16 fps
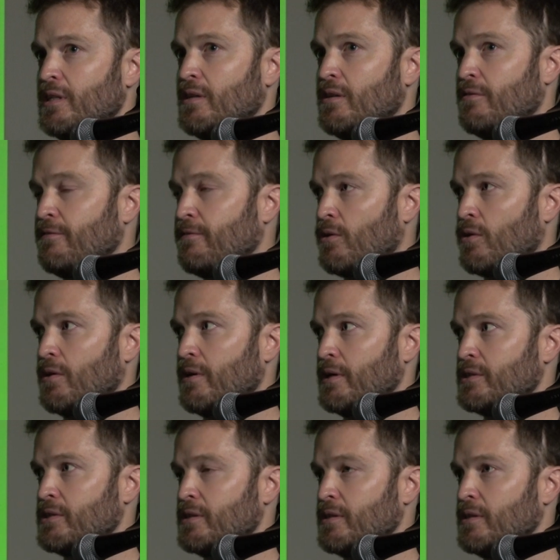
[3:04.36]
the
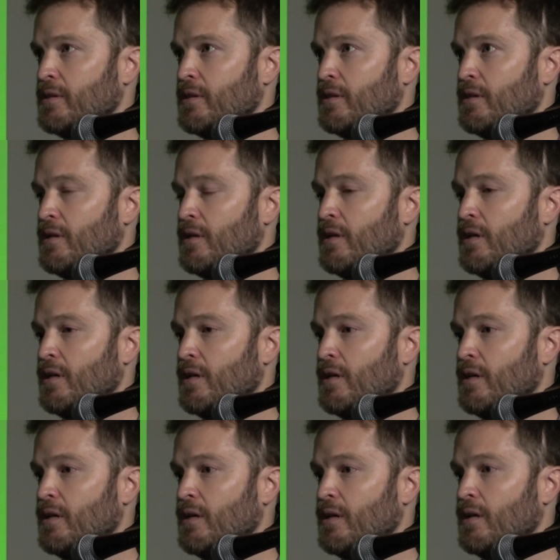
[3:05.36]
forest,
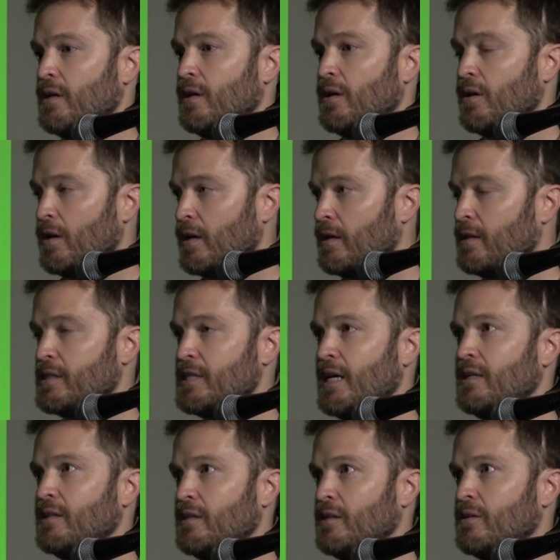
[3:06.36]
in
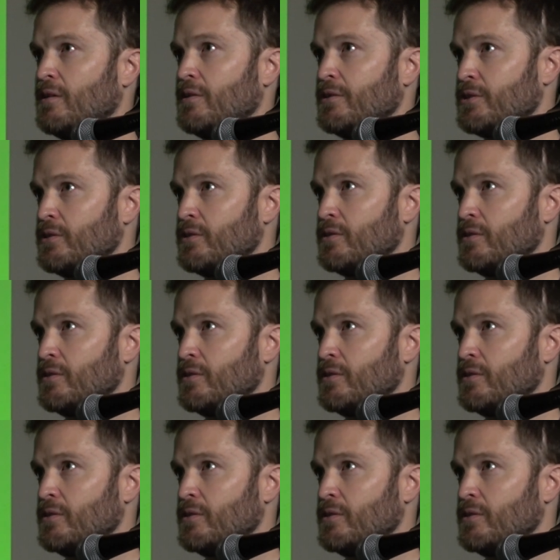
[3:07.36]
10 years,